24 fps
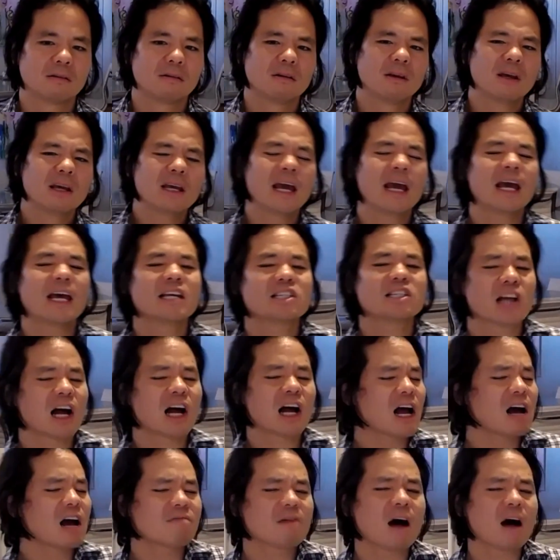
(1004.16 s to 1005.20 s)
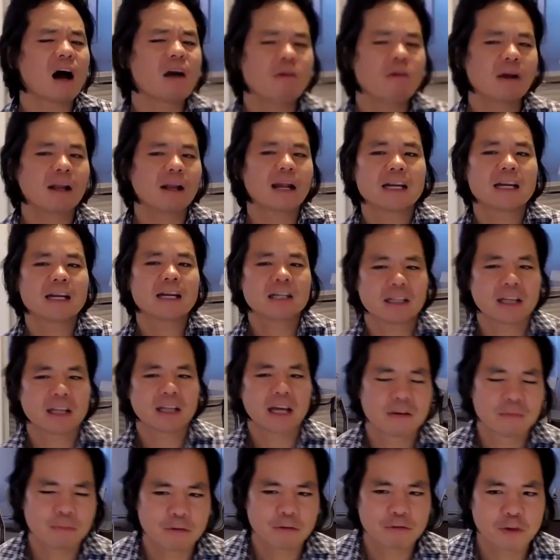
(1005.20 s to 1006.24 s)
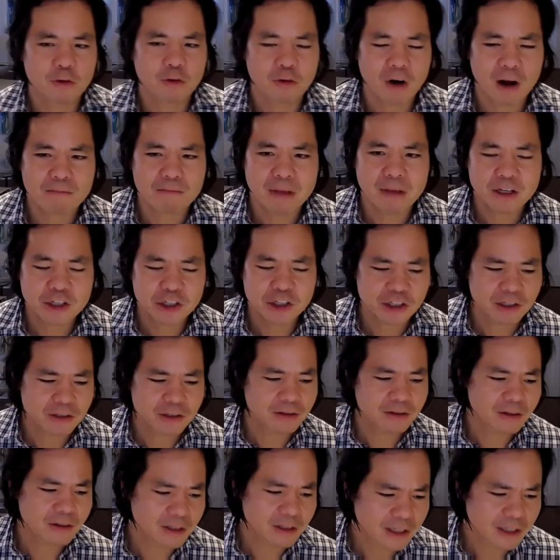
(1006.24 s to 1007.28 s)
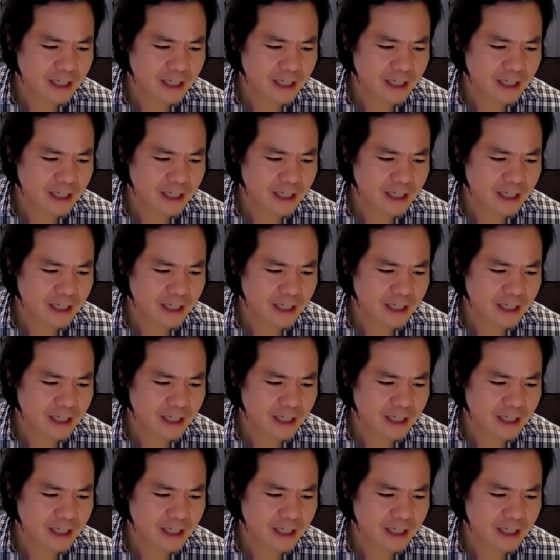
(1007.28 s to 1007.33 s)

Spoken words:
Yes, I relate to that. And before I mention the